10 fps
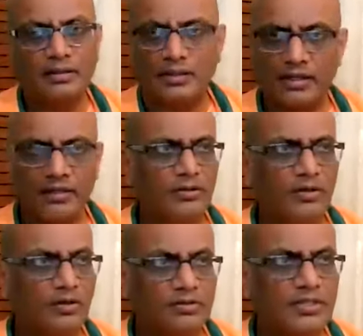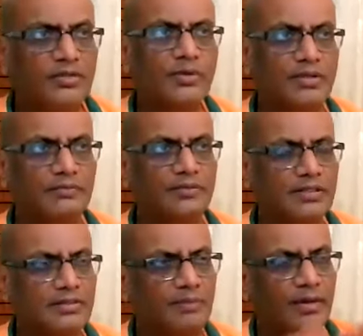They are not the constituent of
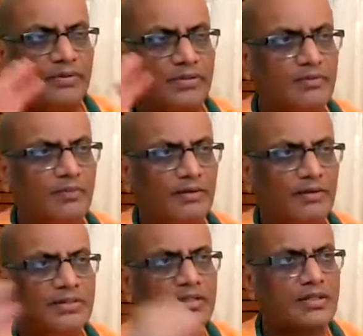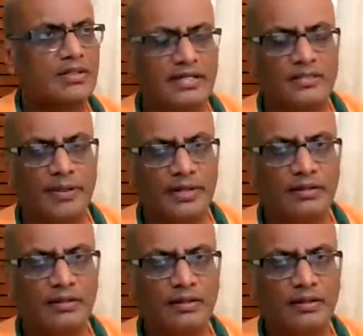this by which this shrine is made.